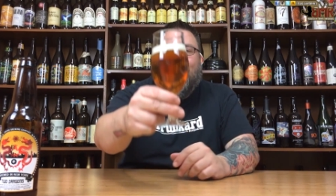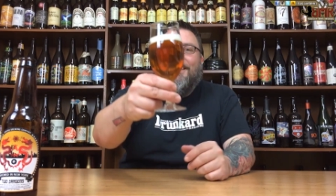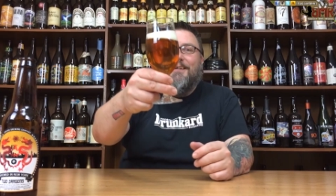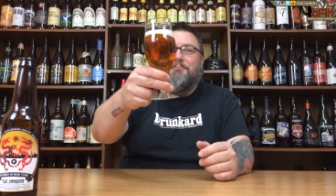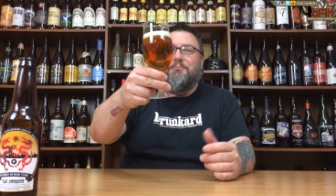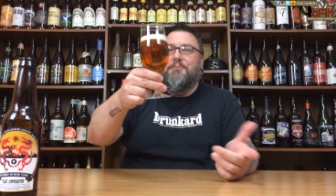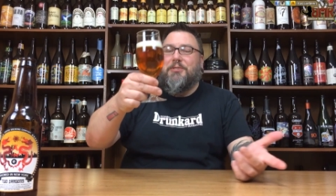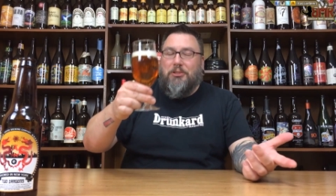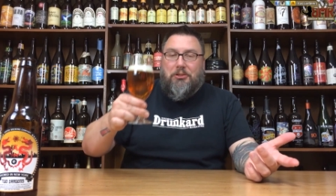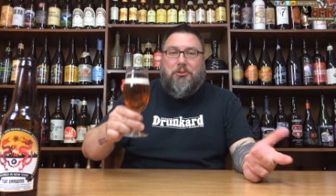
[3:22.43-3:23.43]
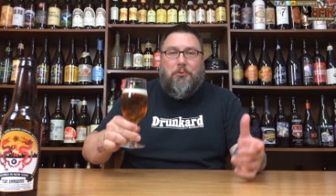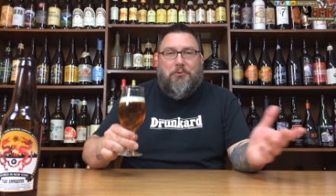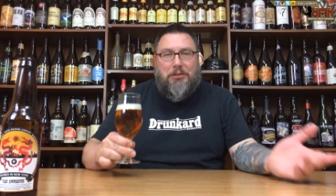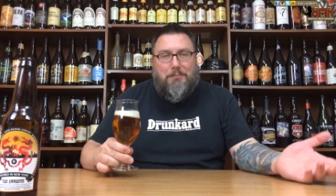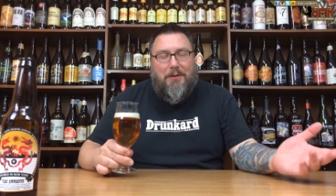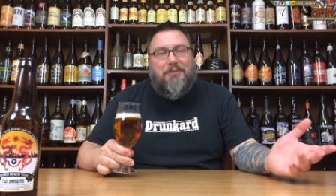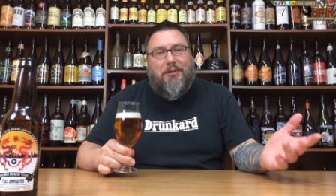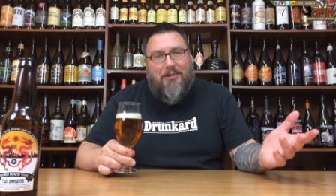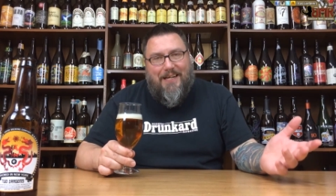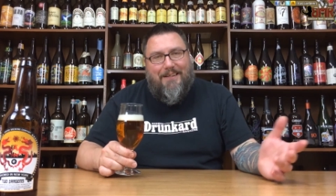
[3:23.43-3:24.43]
Um, she looks cool. She smells
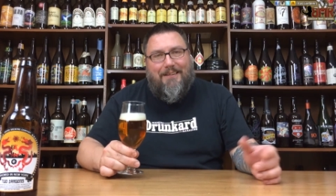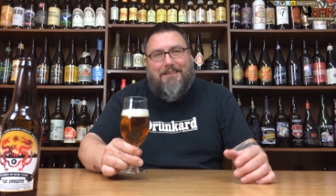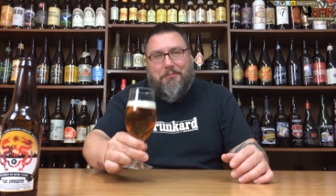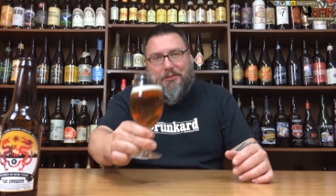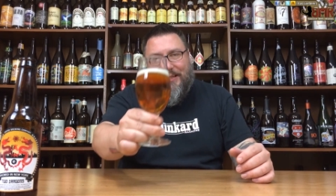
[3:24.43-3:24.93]
all right. Let's see what